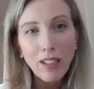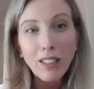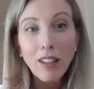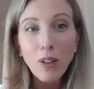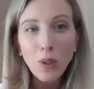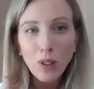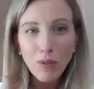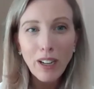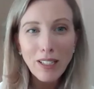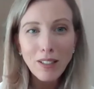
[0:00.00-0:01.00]
because I think what's
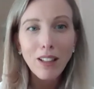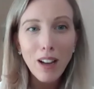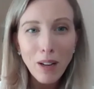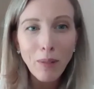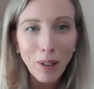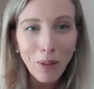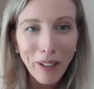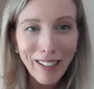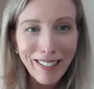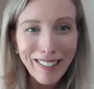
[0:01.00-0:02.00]
vital, I'm a lawyer,